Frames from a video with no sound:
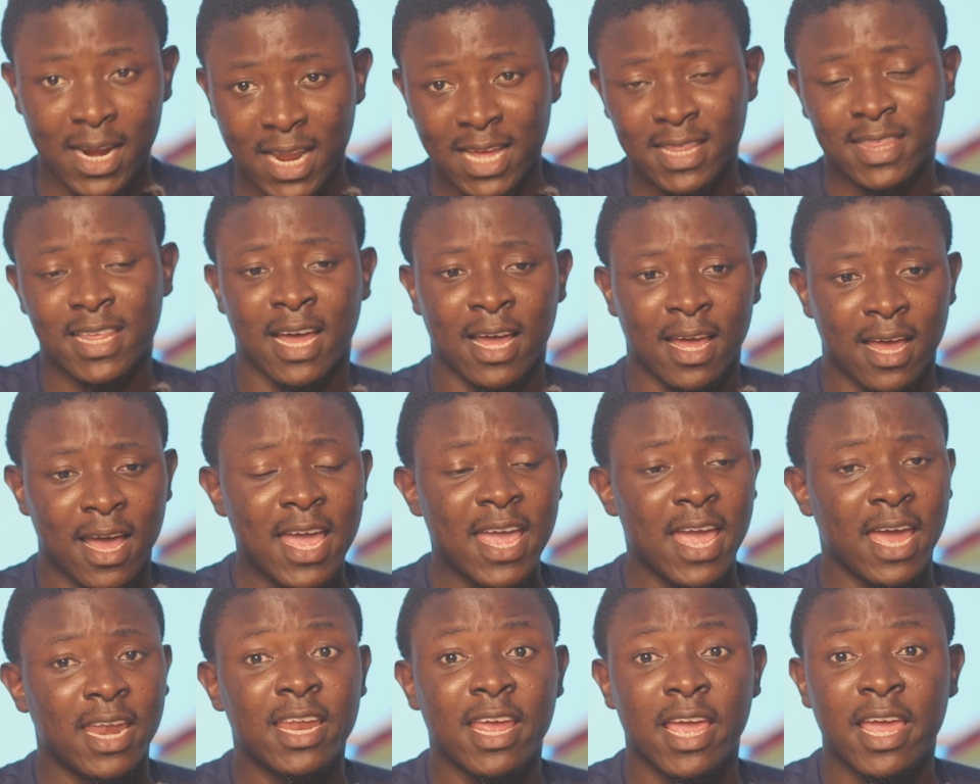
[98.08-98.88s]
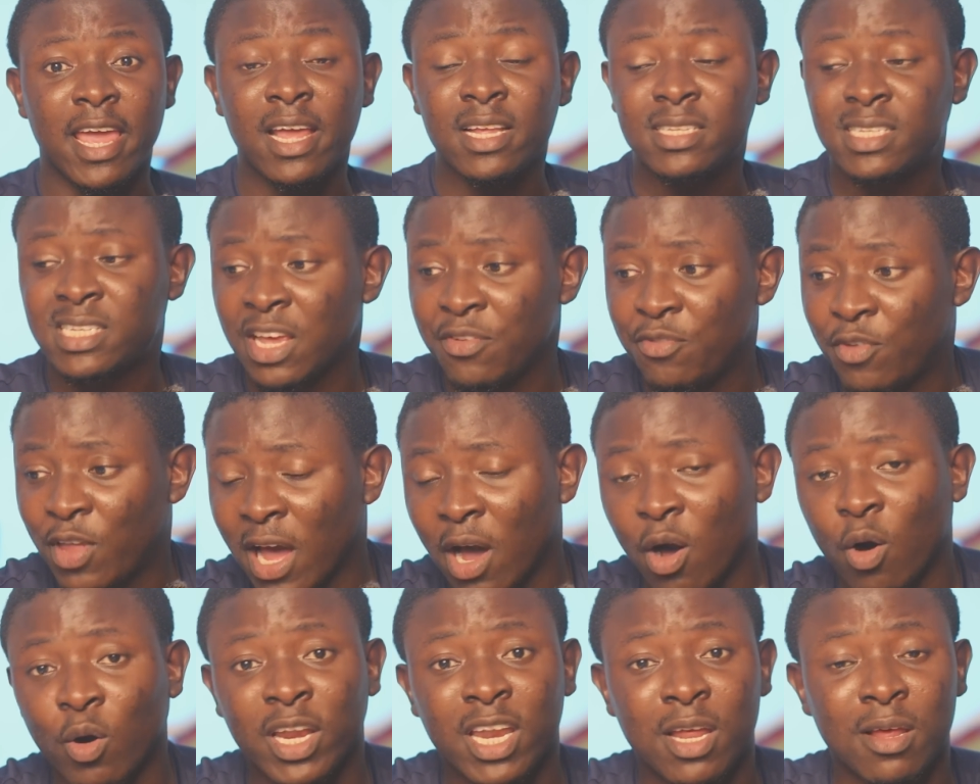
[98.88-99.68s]
Another, I an
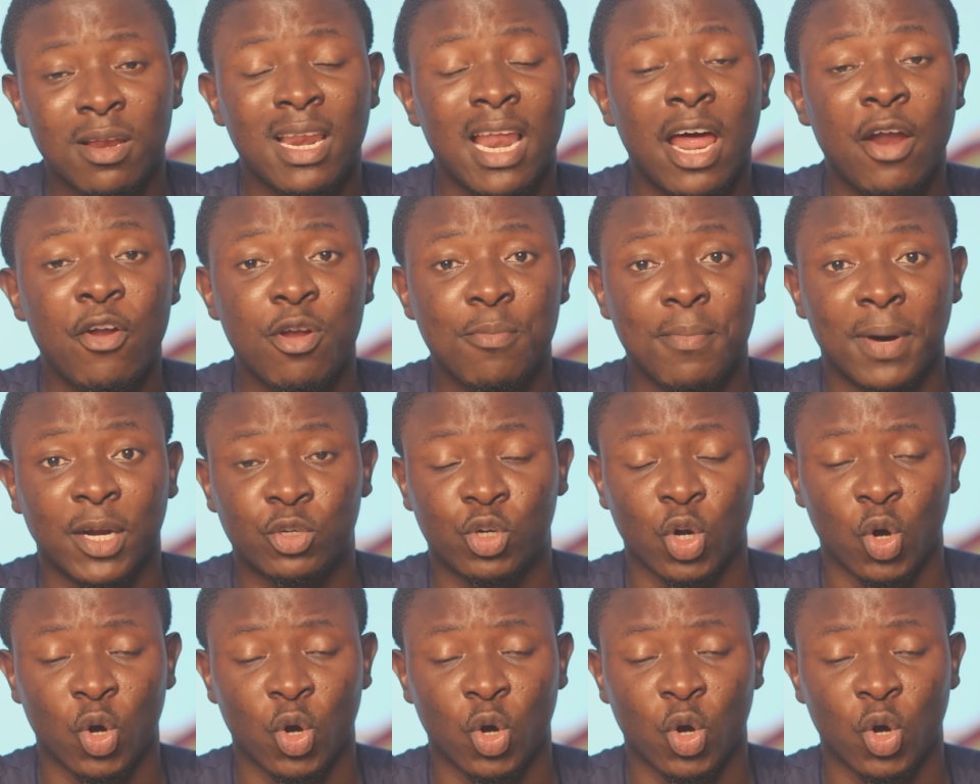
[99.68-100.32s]
interview on in Larry